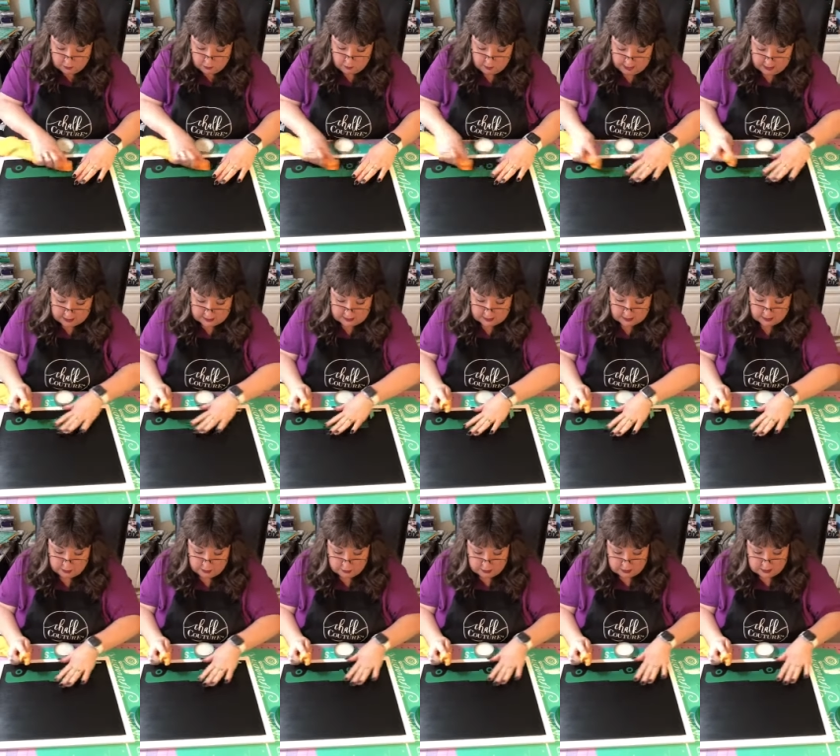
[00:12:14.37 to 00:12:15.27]
the wax
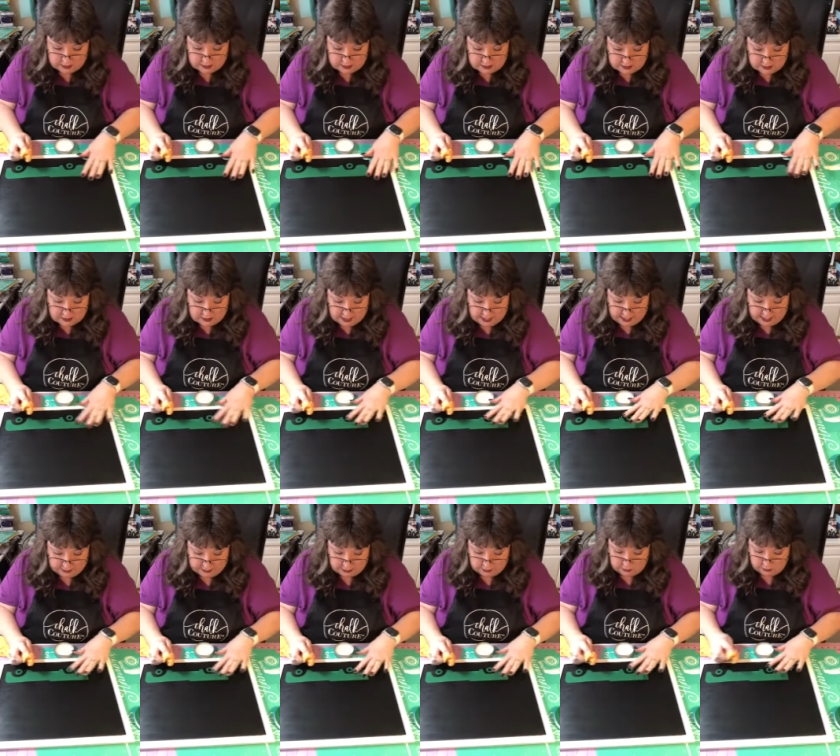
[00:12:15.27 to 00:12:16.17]
on, you can
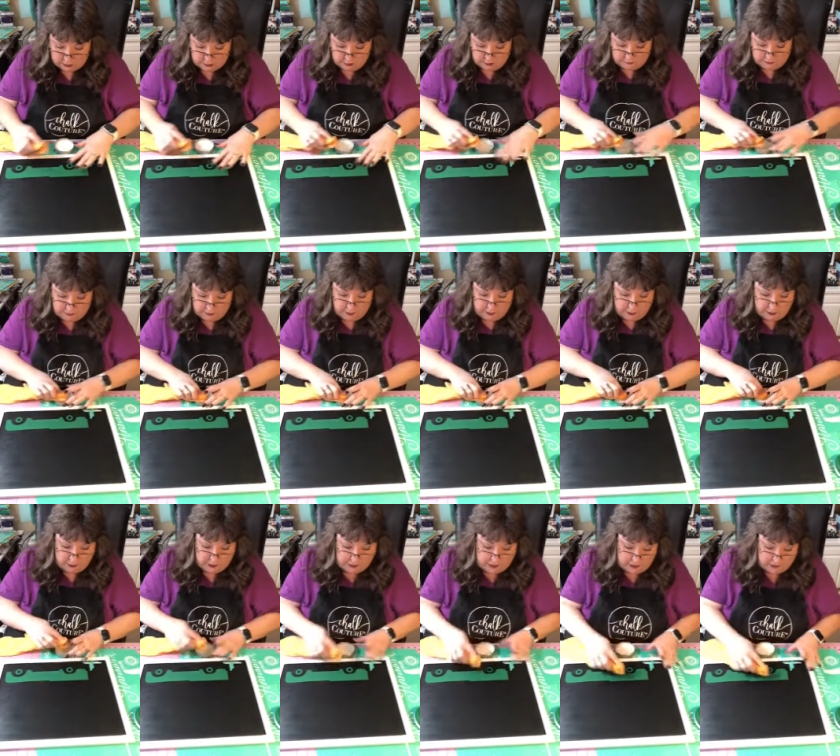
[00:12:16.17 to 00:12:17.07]
absolutely
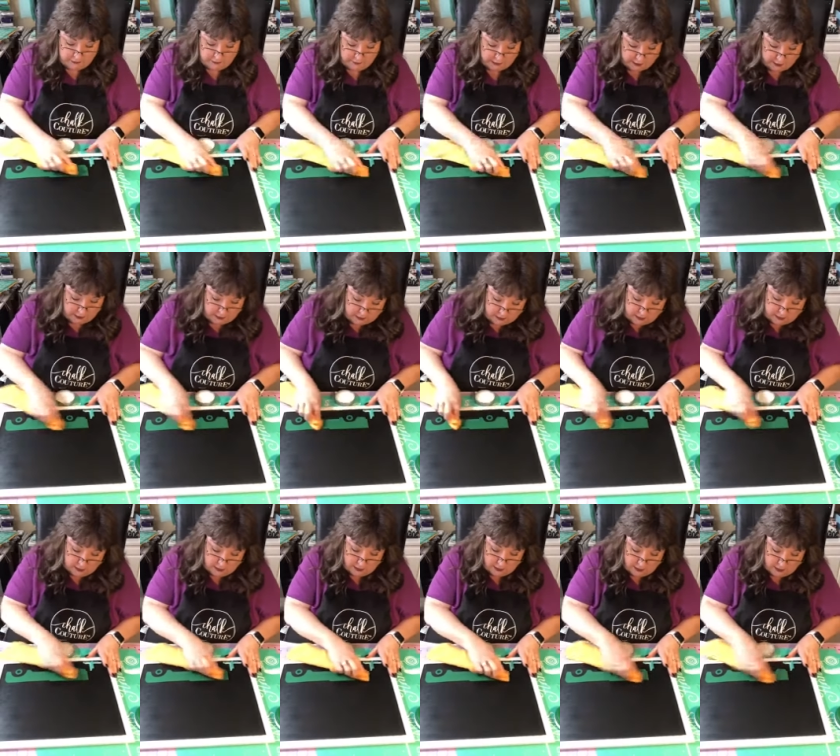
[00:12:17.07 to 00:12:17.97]
feel the
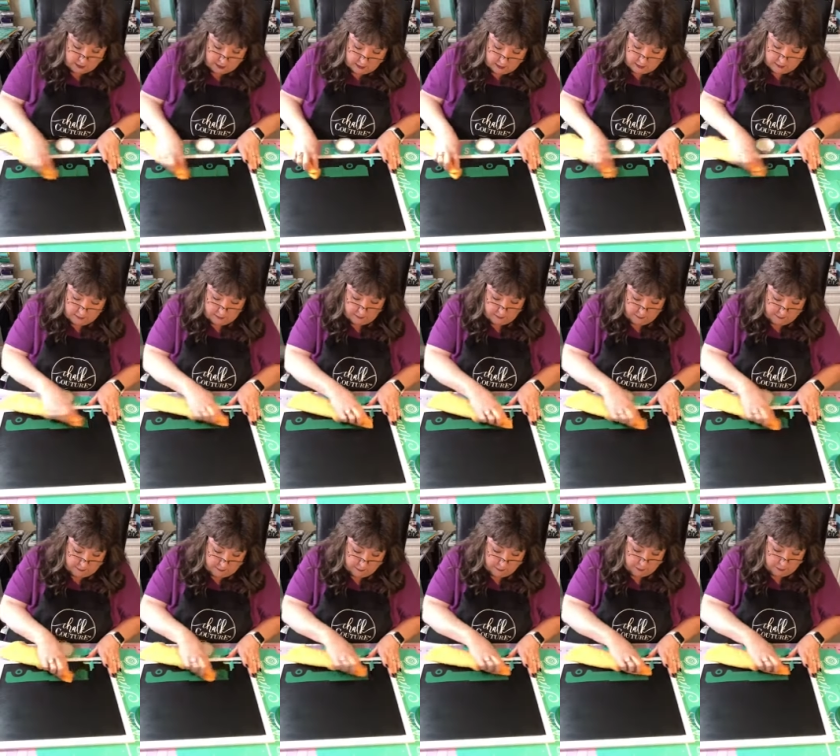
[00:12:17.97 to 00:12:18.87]
difference
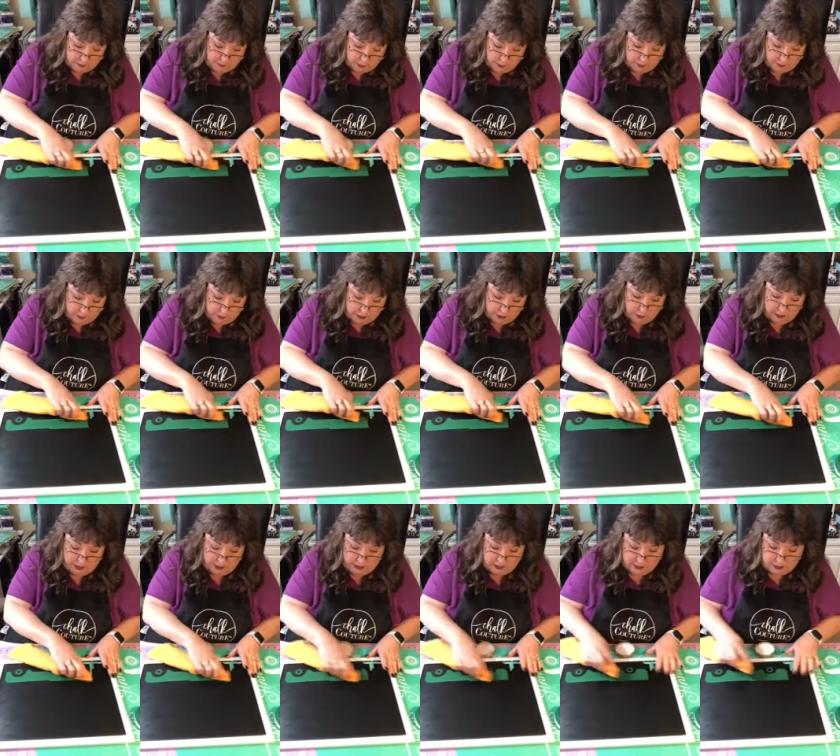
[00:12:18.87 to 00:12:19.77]

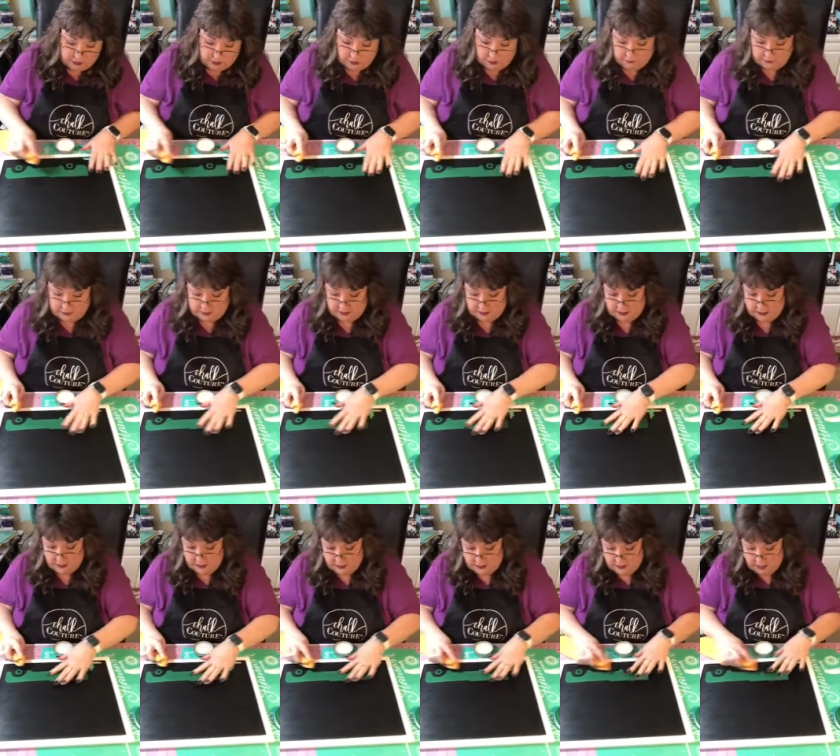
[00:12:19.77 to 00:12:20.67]
between the surface
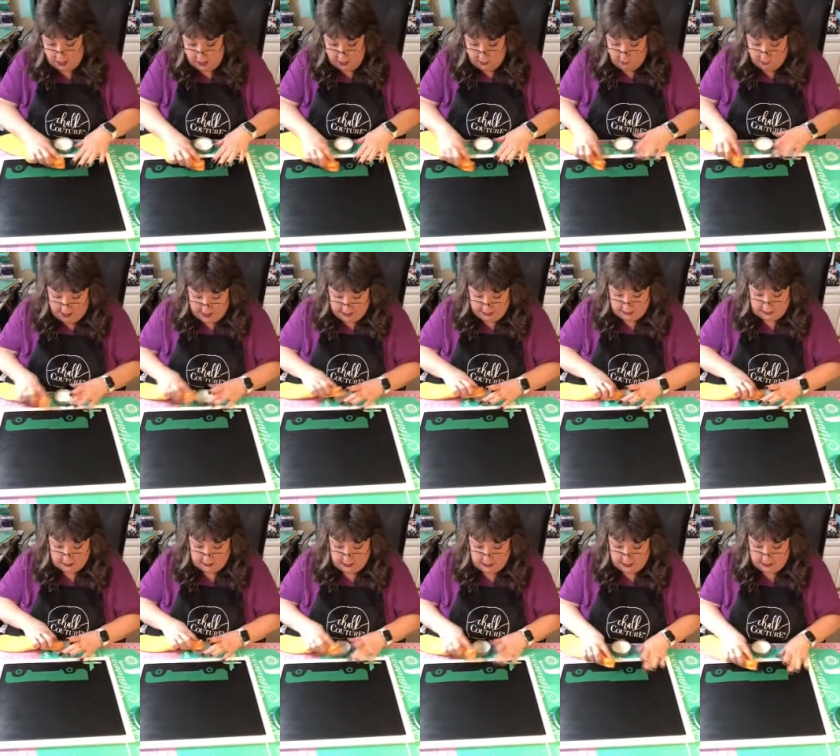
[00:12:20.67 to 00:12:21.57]
not
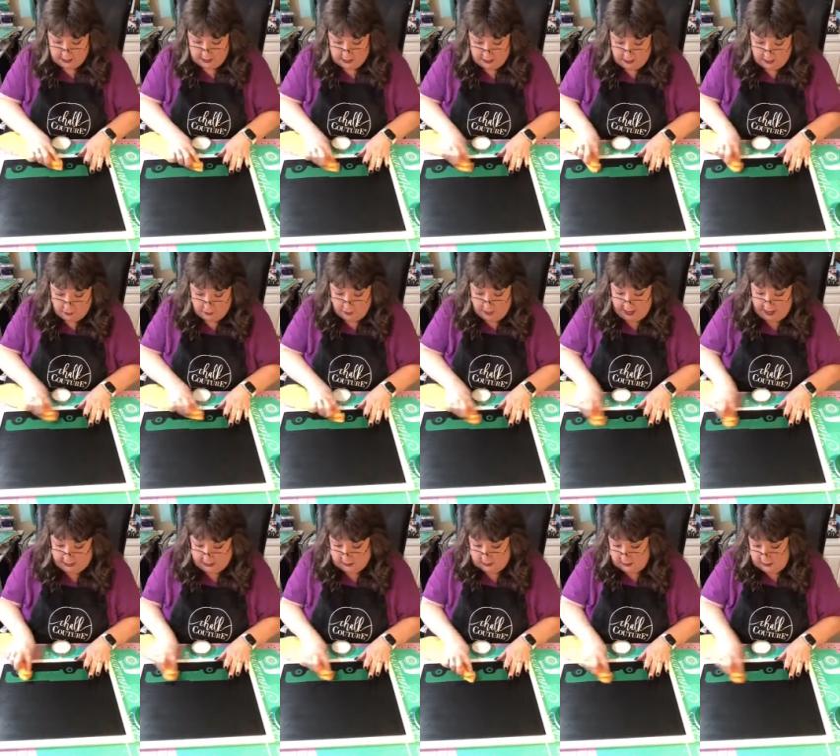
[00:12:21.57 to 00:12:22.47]
waxed and it
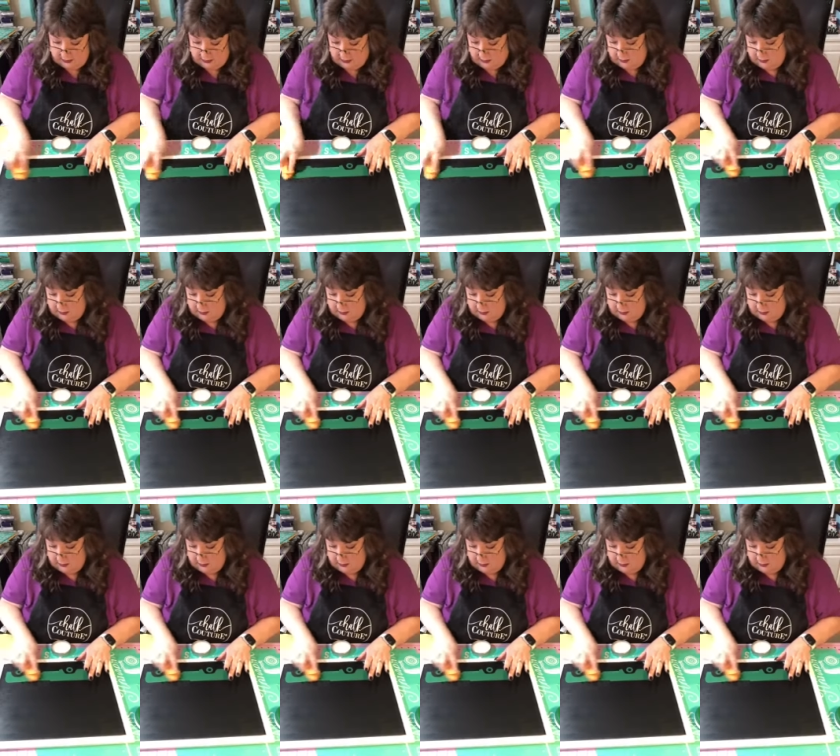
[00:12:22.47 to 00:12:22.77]
waxed.